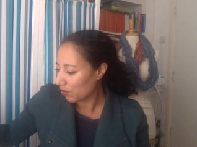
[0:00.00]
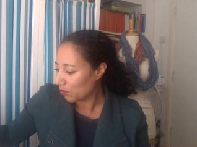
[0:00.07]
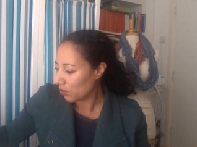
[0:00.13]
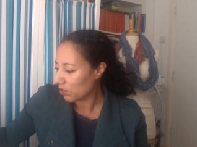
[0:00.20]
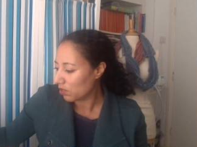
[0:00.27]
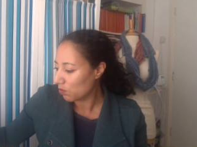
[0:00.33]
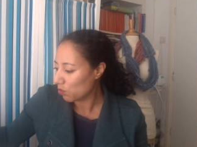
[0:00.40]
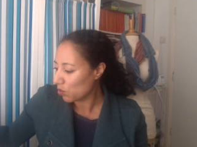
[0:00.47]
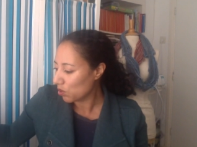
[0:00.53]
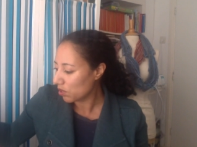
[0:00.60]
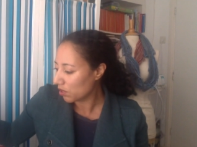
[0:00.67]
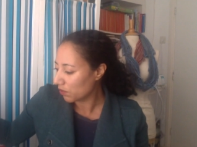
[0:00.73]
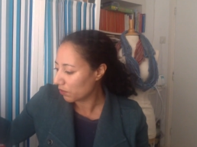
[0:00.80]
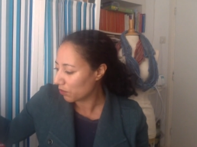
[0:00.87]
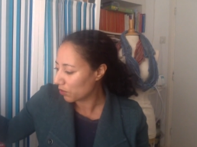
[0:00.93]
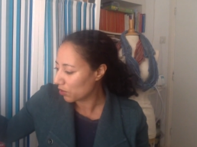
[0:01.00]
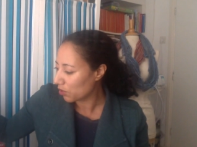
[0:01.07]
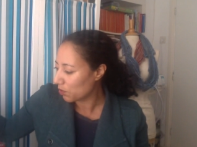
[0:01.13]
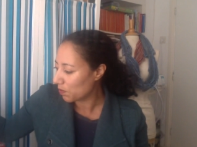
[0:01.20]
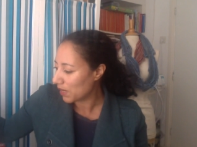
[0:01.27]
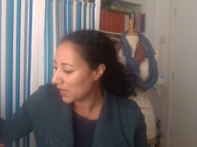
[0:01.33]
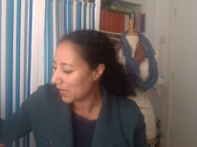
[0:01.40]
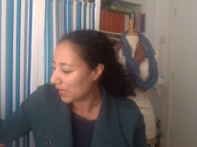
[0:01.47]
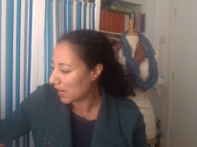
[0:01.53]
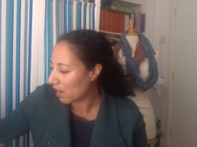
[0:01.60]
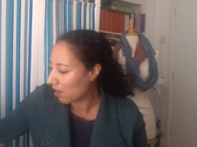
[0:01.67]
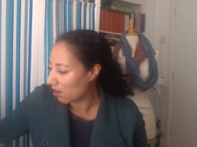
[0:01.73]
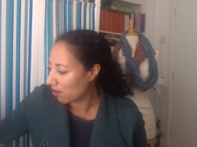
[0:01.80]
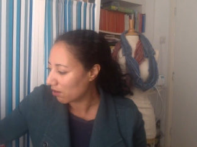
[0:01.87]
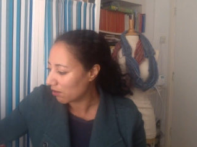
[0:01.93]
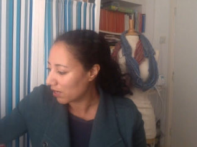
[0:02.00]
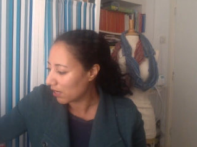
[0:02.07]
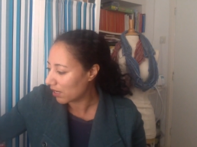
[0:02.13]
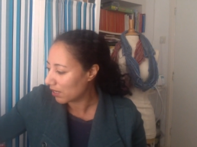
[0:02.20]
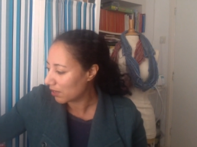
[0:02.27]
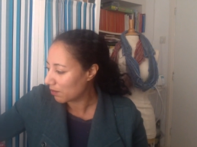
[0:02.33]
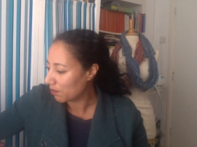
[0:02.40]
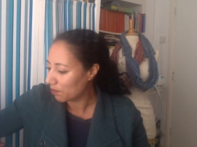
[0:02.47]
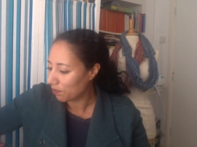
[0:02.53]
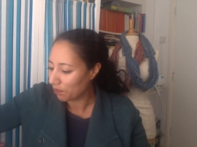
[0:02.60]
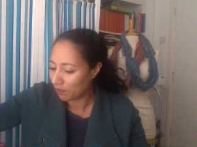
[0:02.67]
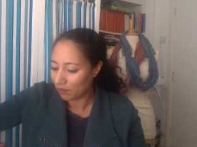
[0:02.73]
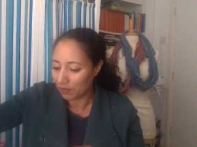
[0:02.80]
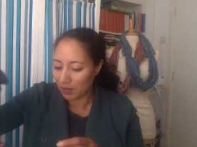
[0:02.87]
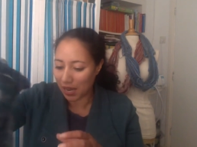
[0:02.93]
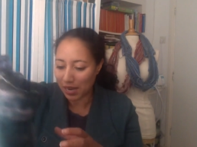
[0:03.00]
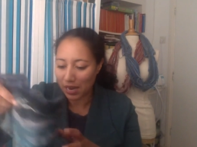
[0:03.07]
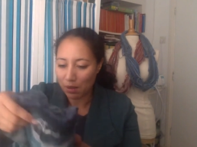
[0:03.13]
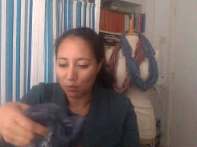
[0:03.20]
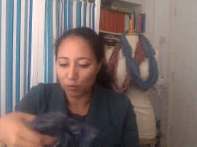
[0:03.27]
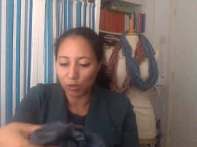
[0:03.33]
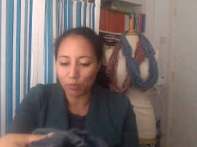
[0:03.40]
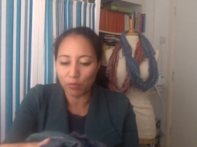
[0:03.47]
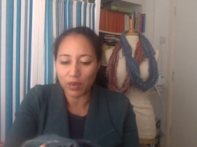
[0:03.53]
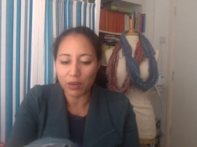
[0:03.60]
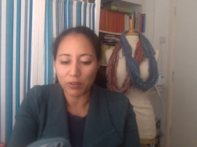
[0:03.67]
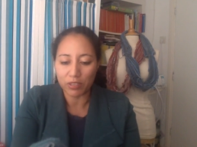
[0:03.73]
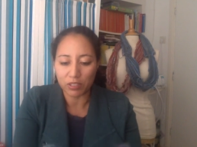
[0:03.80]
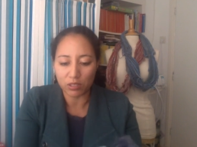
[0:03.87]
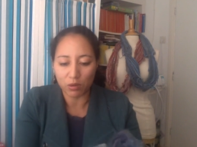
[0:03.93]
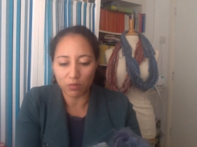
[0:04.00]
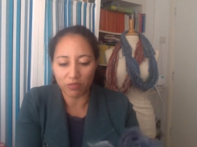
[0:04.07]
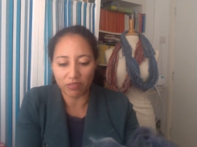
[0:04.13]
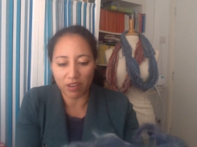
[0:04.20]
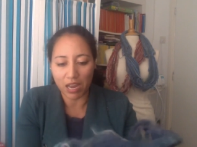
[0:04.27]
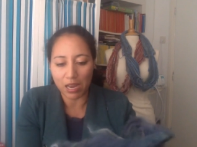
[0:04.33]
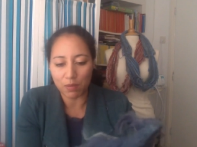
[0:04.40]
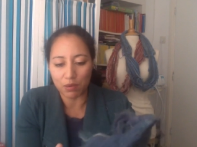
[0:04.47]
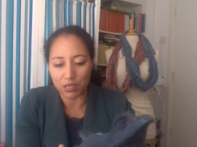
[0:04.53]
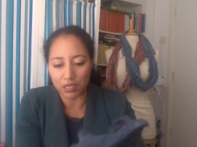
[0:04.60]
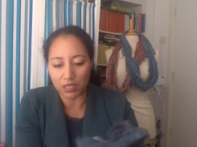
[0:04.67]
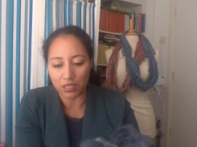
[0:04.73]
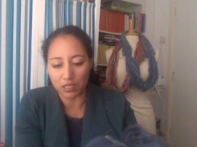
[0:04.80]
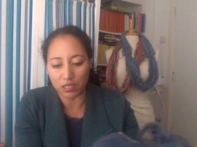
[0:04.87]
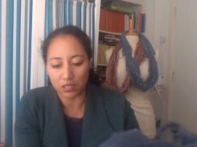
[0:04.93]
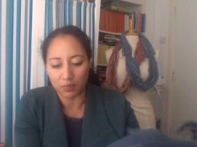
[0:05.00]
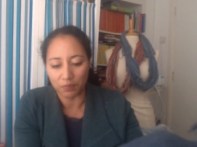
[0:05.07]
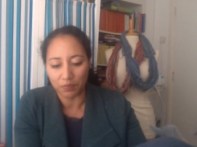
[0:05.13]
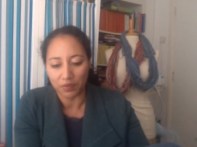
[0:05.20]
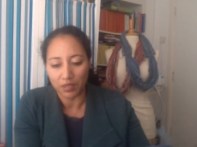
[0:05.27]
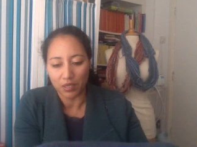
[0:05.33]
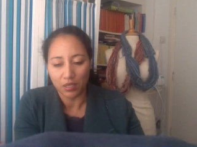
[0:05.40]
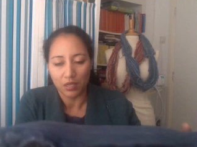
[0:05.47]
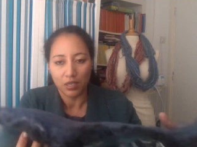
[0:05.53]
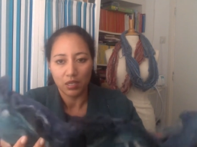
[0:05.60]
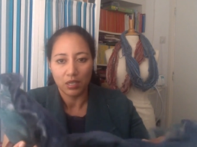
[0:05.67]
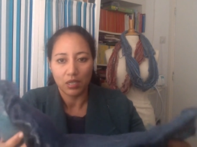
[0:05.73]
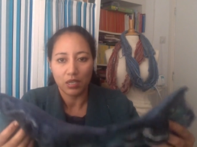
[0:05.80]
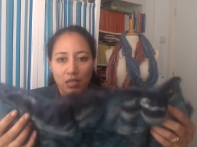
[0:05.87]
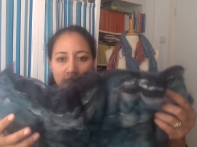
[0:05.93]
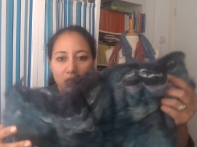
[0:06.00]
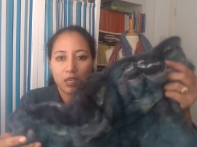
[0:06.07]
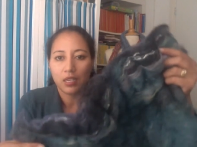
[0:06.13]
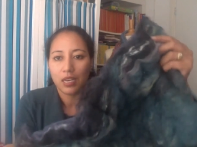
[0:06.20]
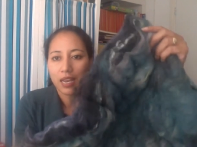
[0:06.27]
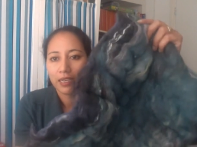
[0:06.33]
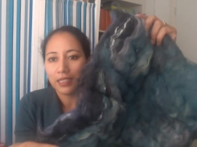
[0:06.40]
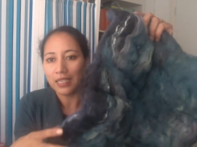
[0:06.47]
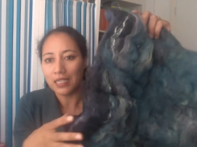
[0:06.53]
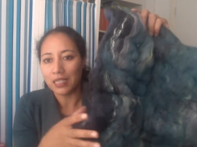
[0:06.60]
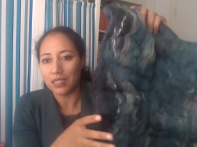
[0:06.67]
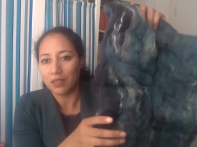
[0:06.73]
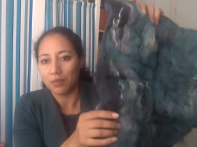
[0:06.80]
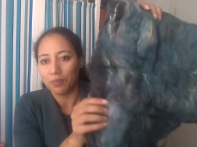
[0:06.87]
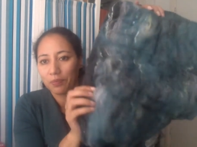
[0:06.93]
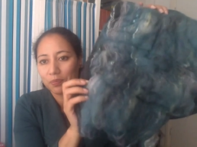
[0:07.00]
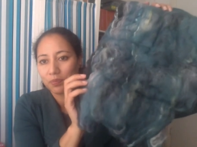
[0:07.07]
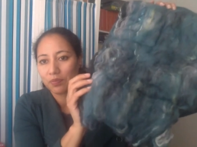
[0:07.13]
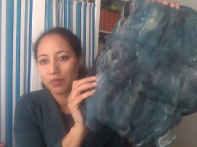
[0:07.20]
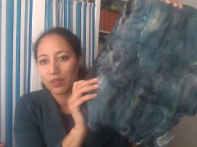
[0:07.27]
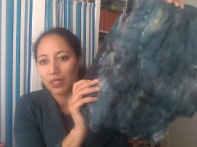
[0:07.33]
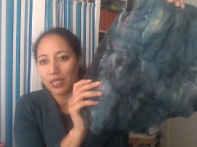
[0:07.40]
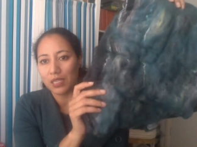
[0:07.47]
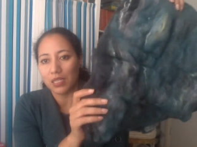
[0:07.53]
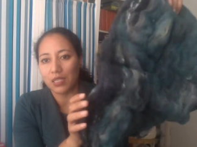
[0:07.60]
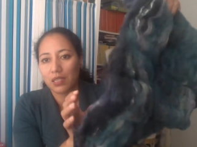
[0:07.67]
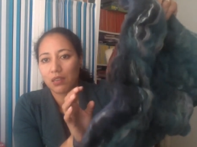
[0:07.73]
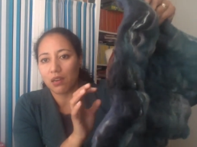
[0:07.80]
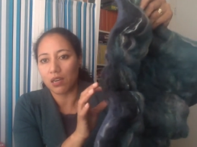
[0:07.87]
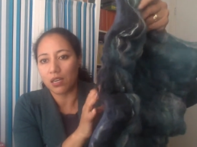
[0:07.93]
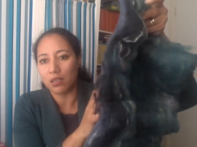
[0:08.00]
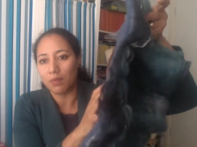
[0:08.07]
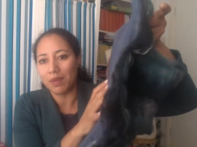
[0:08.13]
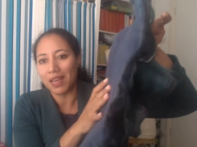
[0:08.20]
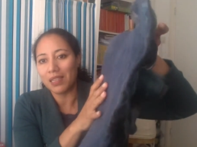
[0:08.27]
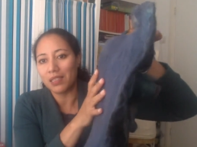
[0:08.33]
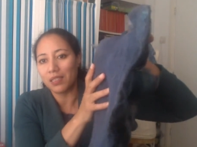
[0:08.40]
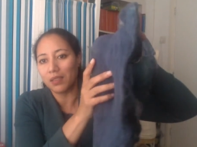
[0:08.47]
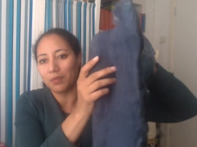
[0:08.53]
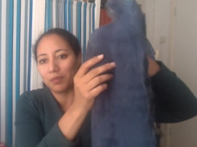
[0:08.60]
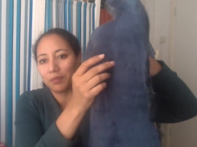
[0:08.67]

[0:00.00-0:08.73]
What's more, for spinning, I am preparing some fibers like this. This is a carded bat.